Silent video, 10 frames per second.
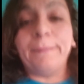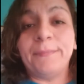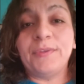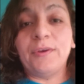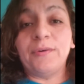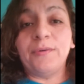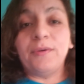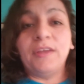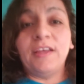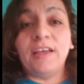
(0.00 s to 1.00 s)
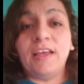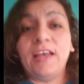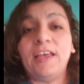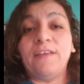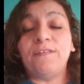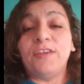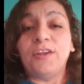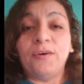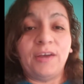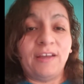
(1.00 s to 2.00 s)
So if you
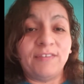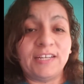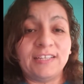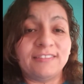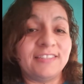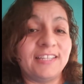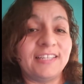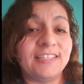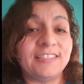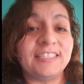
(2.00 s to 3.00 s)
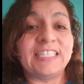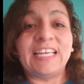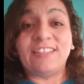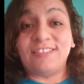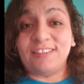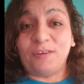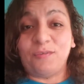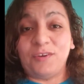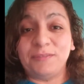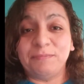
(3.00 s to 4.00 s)
don't have a cousin that does it, get yourself
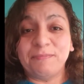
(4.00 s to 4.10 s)
one.